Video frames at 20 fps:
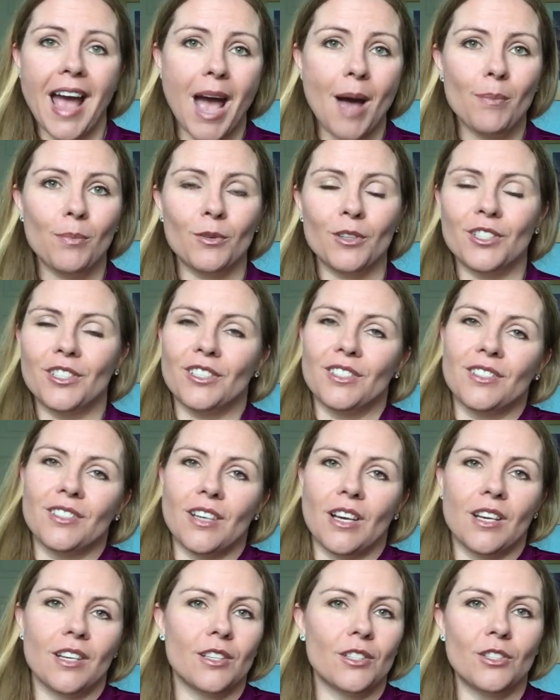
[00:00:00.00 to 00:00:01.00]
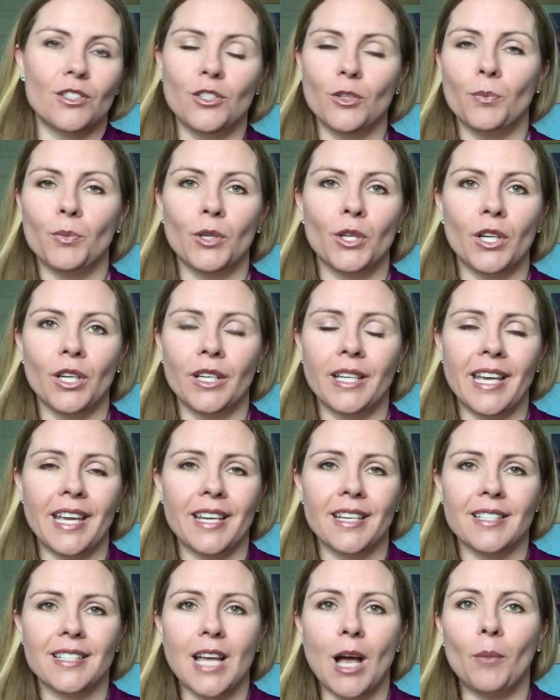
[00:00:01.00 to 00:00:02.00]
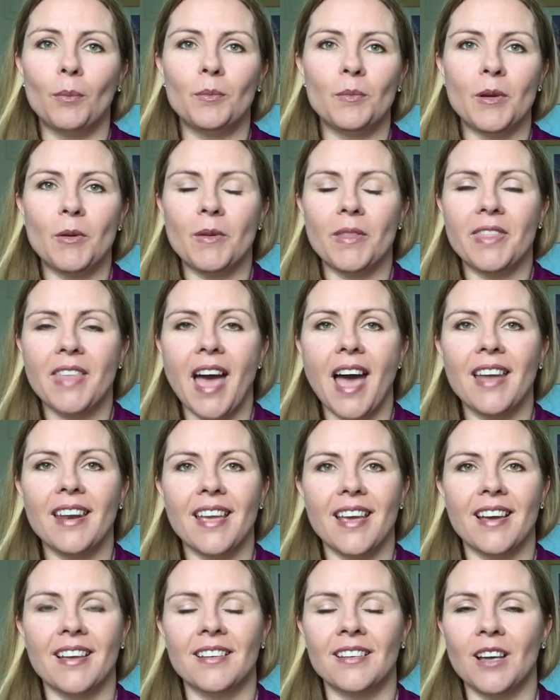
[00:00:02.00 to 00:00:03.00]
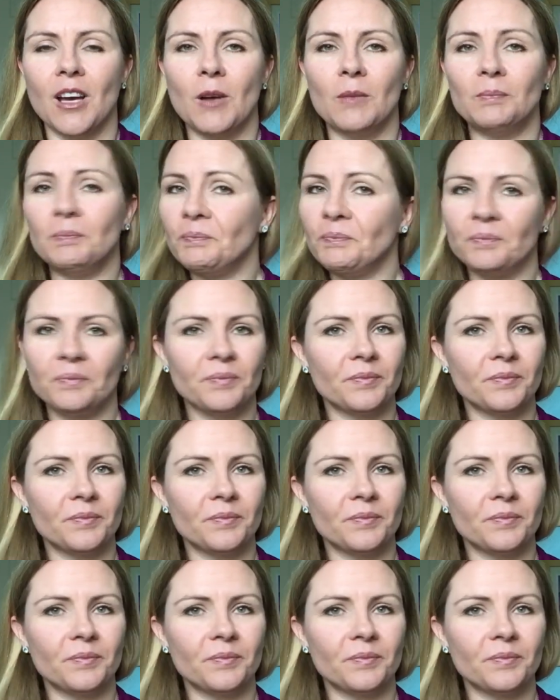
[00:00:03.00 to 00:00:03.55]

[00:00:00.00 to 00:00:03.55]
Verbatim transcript: app, which is uh, super good. Candace helped me with that, and um,